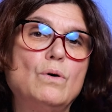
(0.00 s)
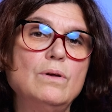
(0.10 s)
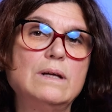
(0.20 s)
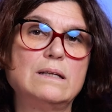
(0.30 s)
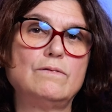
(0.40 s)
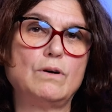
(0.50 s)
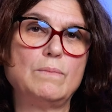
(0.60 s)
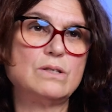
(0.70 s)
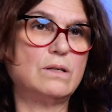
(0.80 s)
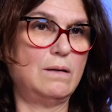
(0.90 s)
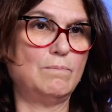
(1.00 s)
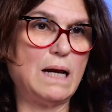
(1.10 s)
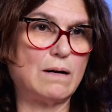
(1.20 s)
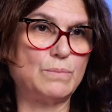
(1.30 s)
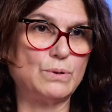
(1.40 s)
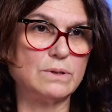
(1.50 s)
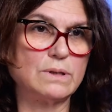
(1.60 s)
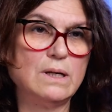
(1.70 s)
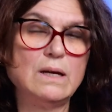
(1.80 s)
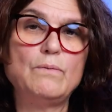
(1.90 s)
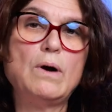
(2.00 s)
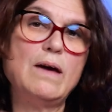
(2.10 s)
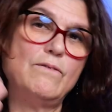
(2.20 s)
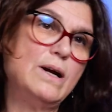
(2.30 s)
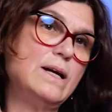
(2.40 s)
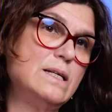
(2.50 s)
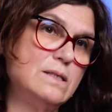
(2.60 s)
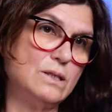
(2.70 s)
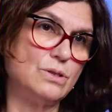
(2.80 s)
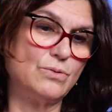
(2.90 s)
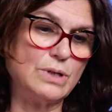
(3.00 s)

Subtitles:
all that information in Blackboard. Well, very easy to